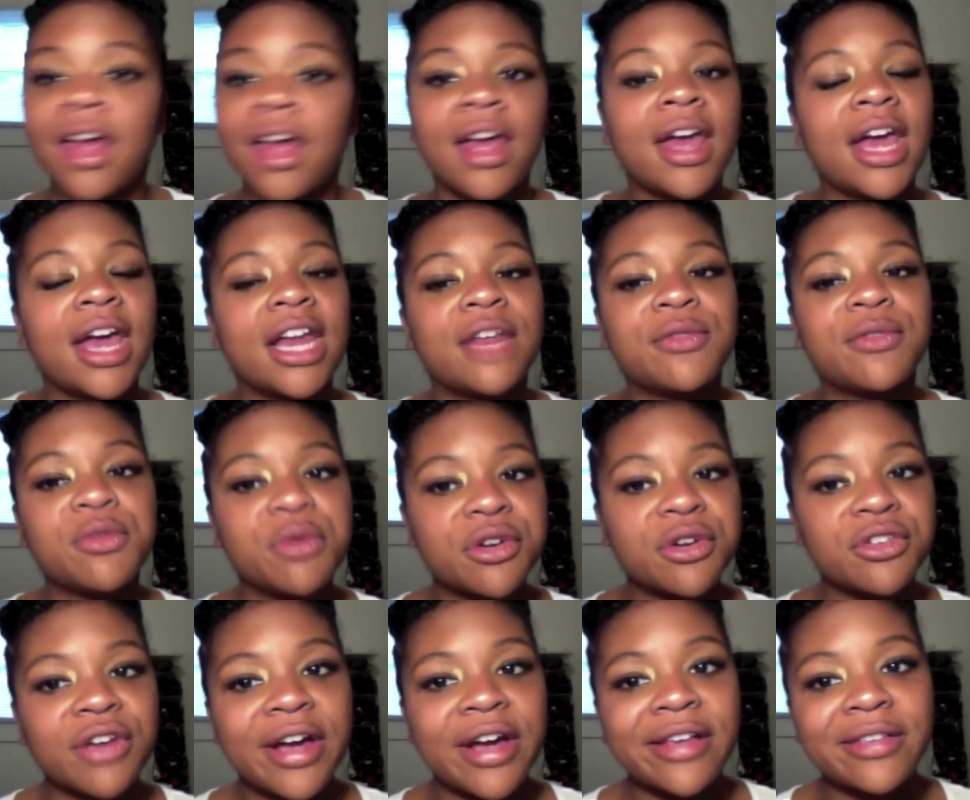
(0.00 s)
And if you want to
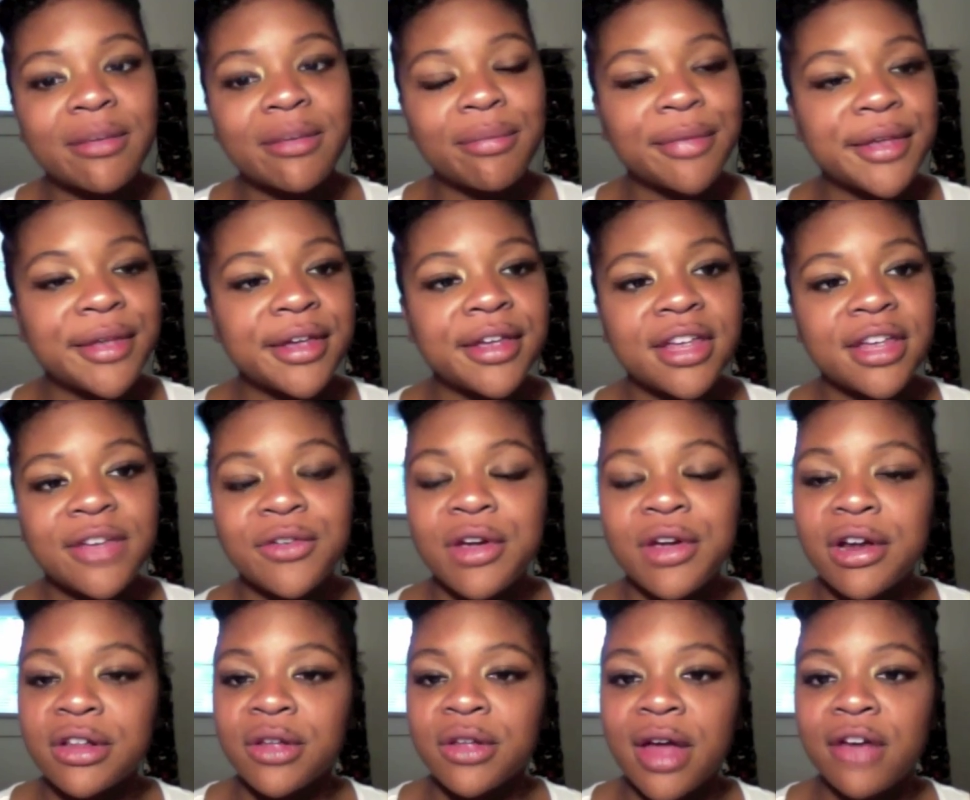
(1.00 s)
try something, give your hair a
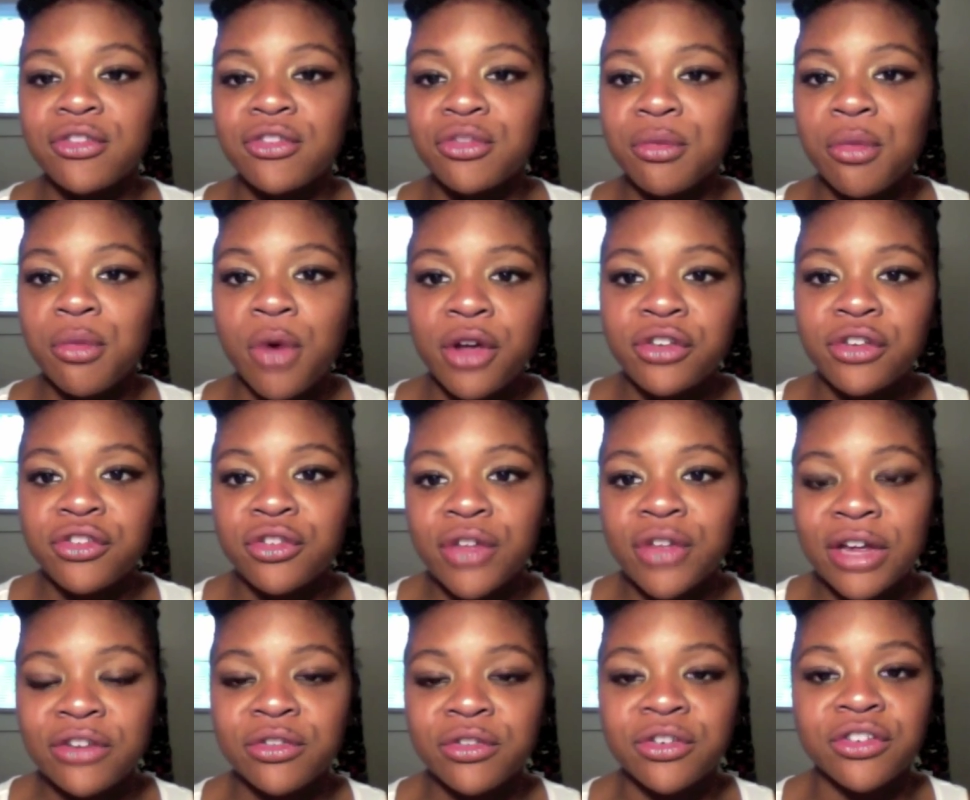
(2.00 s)
little extra moisture, a little
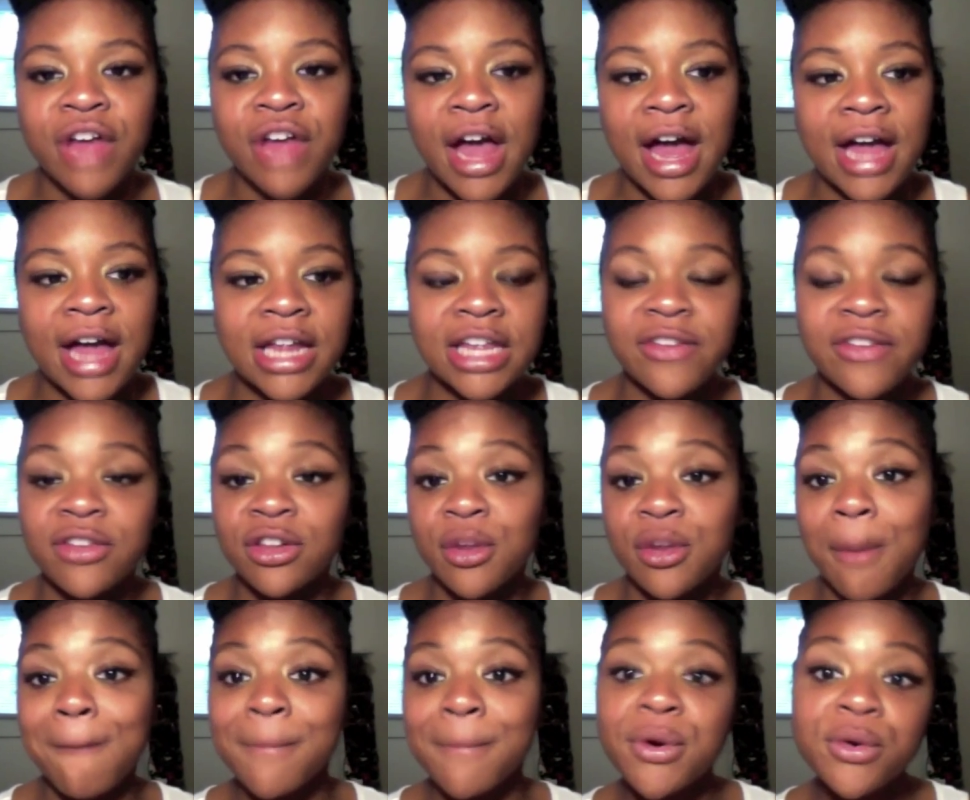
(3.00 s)
extra shine, give it a
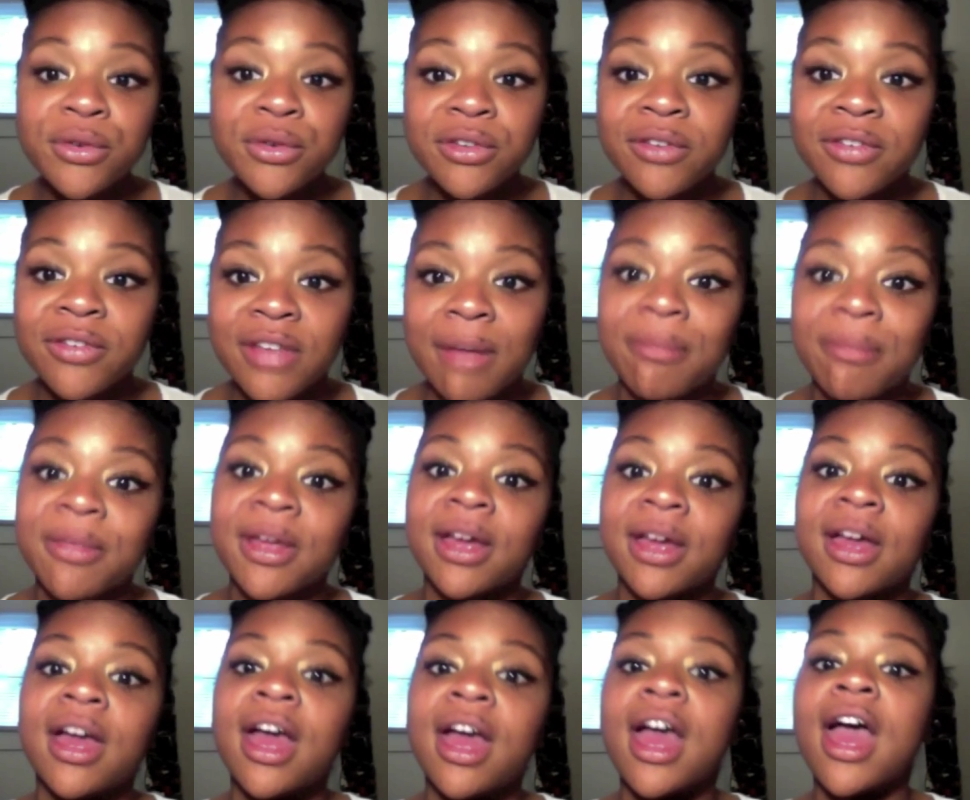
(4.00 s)
little boost of something,
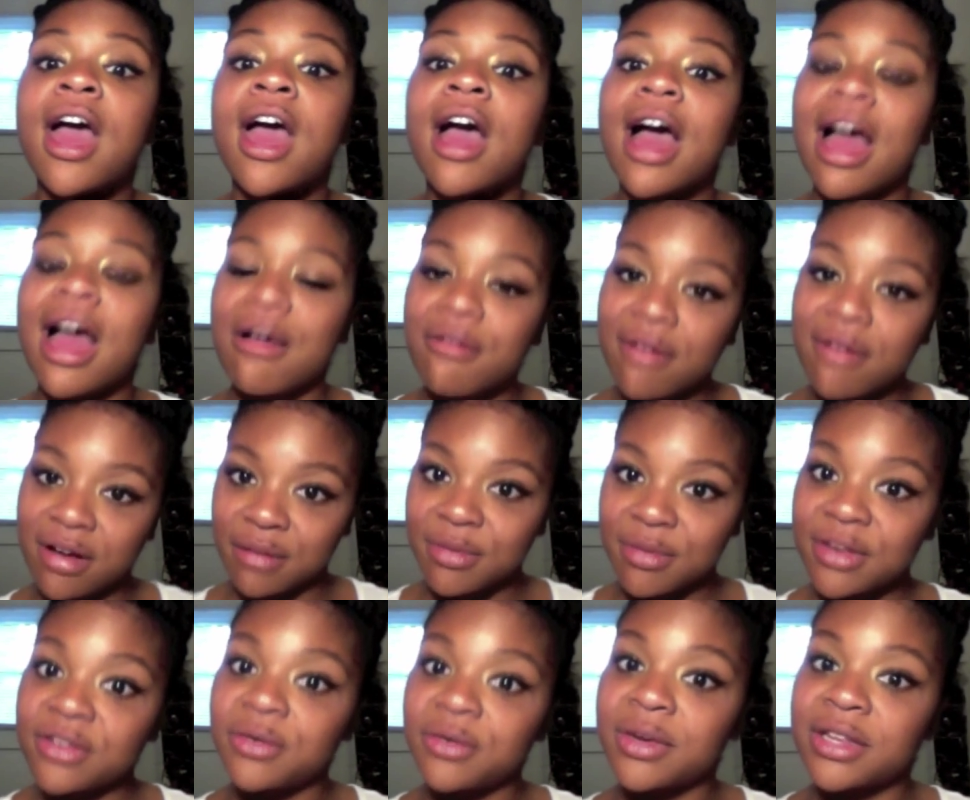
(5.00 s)
I recommend
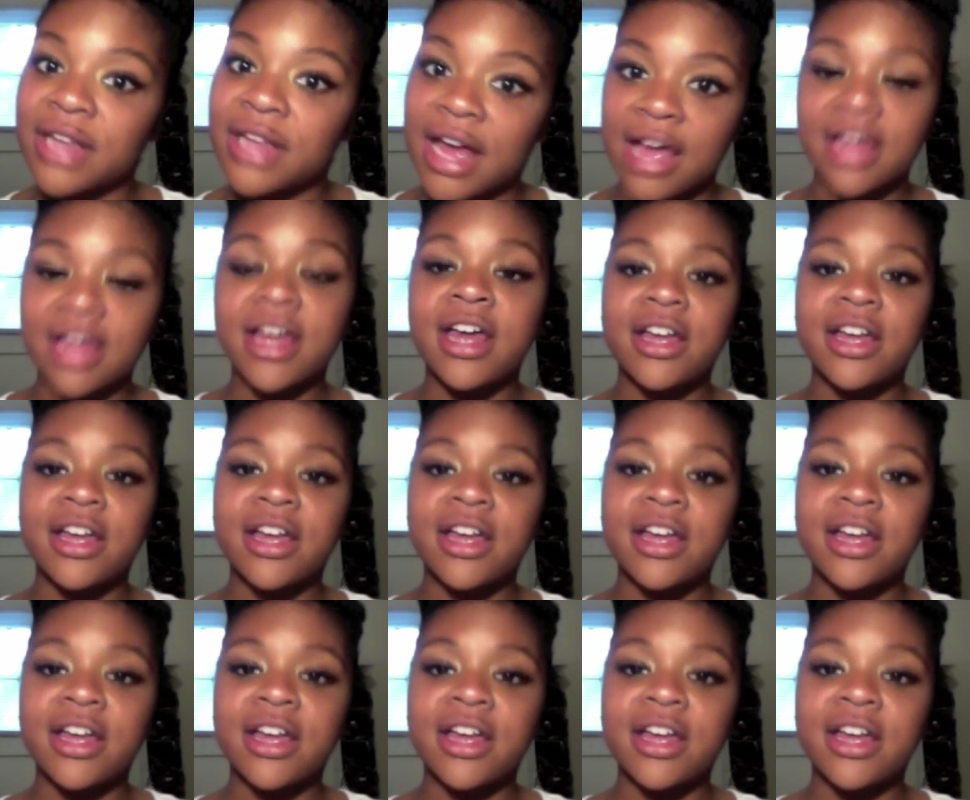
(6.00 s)
doing that.